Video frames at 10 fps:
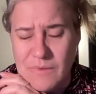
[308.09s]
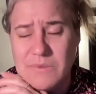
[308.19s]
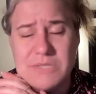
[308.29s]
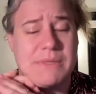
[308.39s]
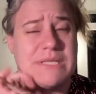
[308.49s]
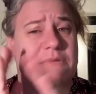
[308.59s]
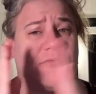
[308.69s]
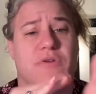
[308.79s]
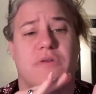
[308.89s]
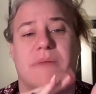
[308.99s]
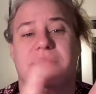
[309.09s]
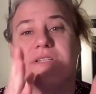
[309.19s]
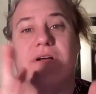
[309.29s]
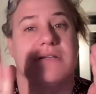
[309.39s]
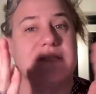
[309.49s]
which means before the month
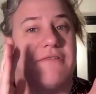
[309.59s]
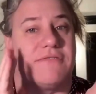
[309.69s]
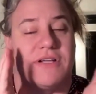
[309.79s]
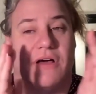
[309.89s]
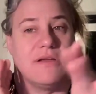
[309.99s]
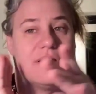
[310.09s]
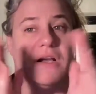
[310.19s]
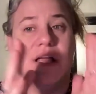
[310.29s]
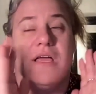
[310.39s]
starts, every dollar,